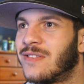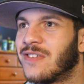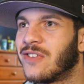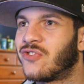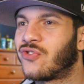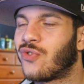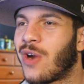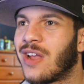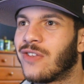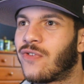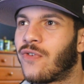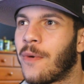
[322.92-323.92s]
a
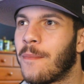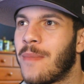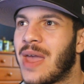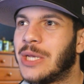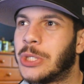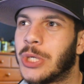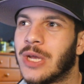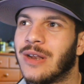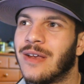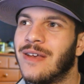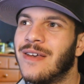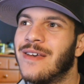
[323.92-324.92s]
transformation.
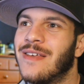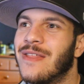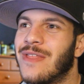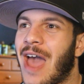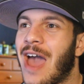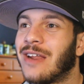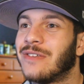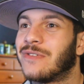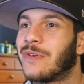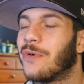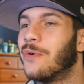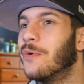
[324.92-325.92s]
That is
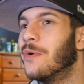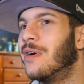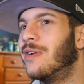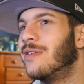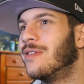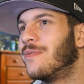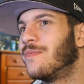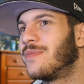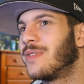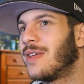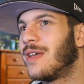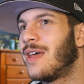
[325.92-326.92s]
cool.
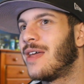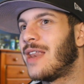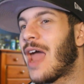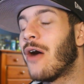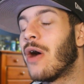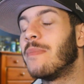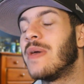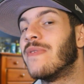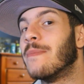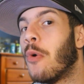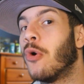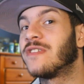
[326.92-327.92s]
Now I'm
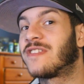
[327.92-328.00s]
even more